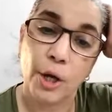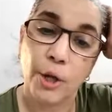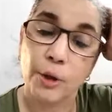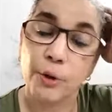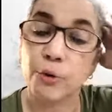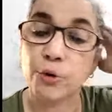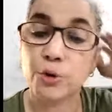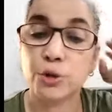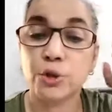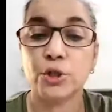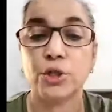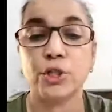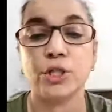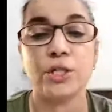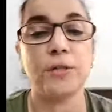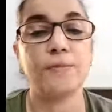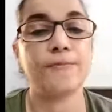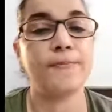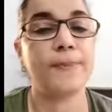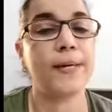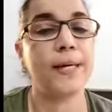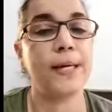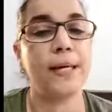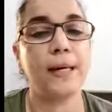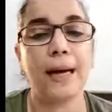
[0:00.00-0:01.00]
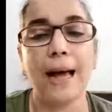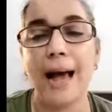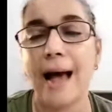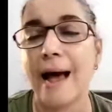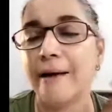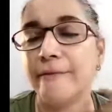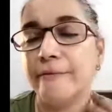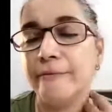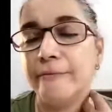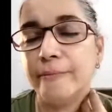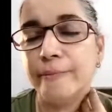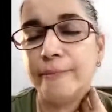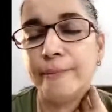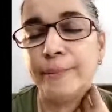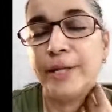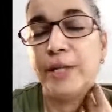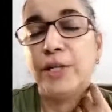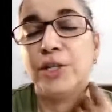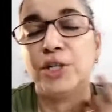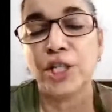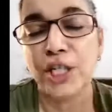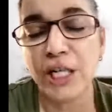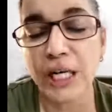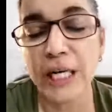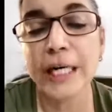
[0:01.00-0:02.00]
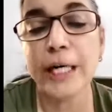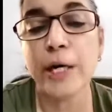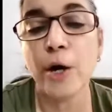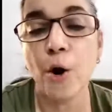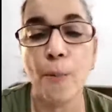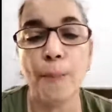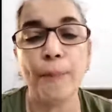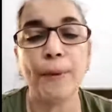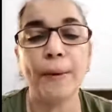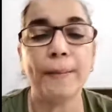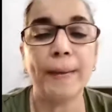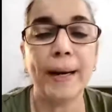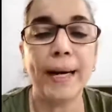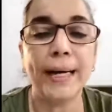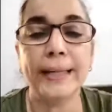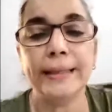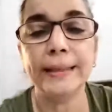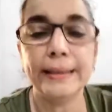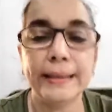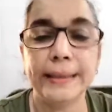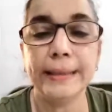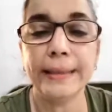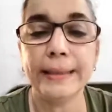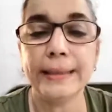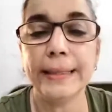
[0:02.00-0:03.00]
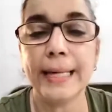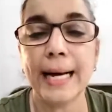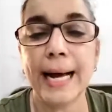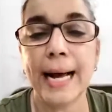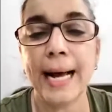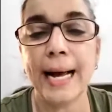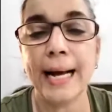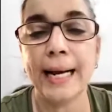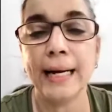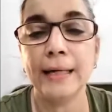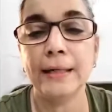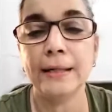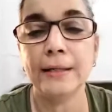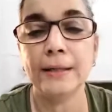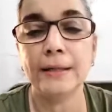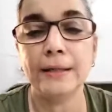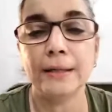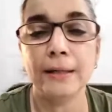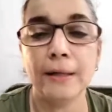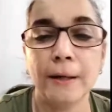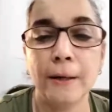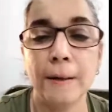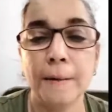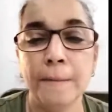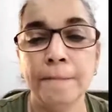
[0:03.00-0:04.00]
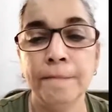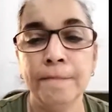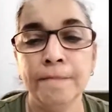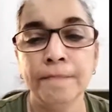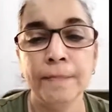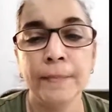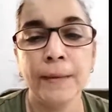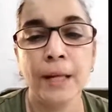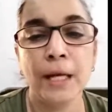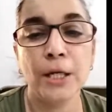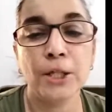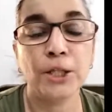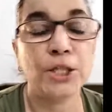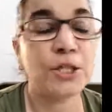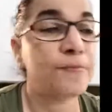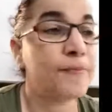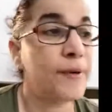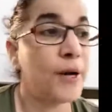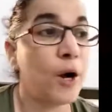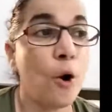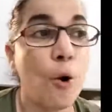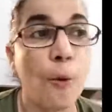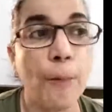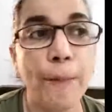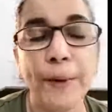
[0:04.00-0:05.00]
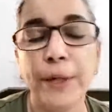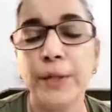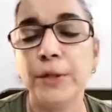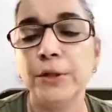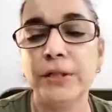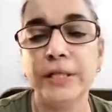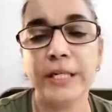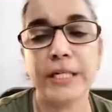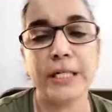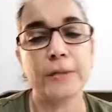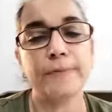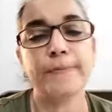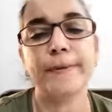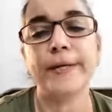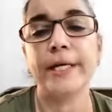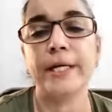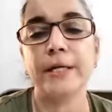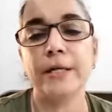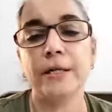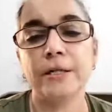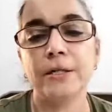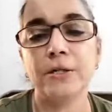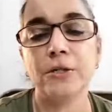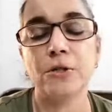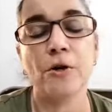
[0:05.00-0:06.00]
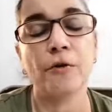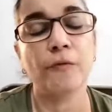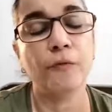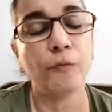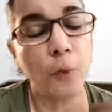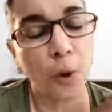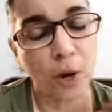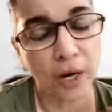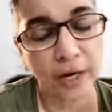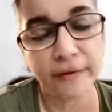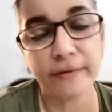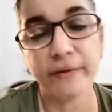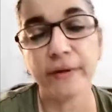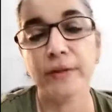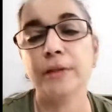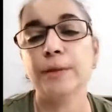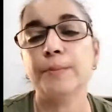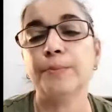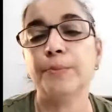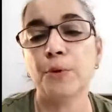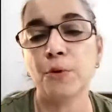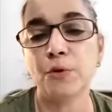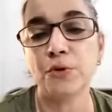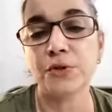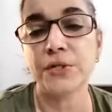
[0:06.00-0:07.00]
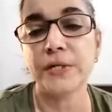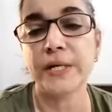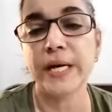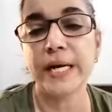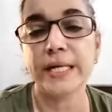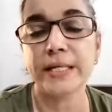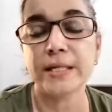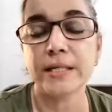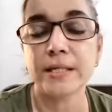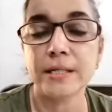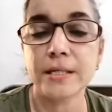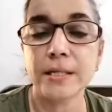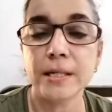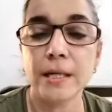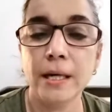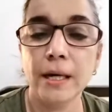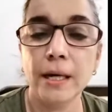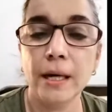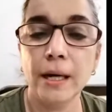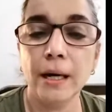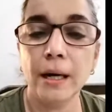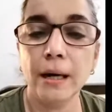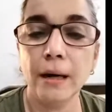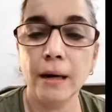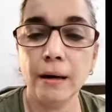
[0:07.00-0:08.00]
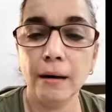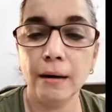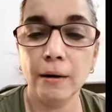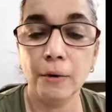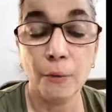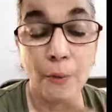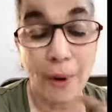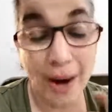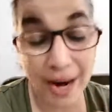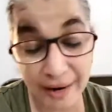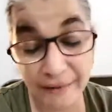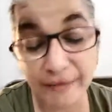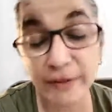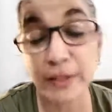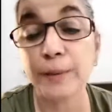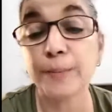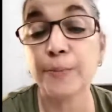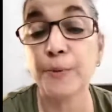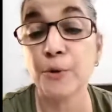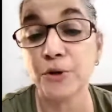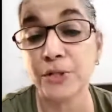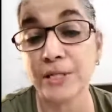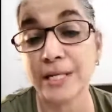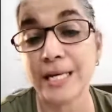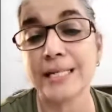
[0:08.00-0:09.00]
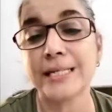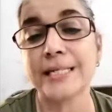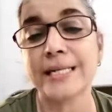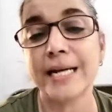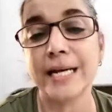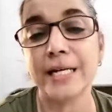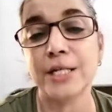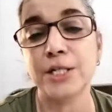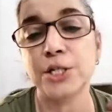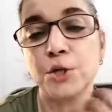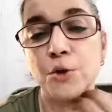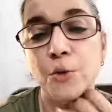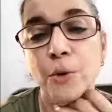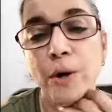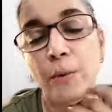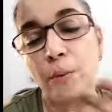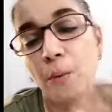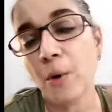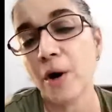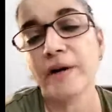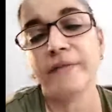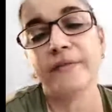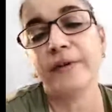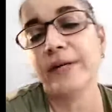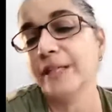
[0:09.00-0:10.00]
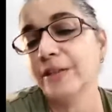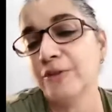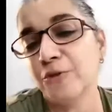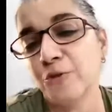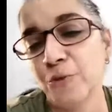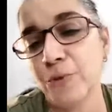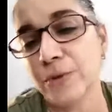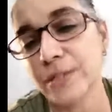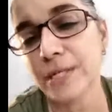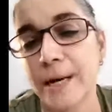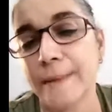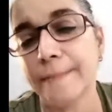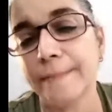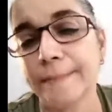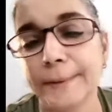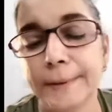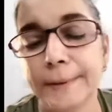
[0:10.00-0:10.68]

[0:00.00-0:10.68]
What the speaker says: you should just be really open-minded and just be open to the experience of whatever the process, wherever the process takes you and whatever it throws up.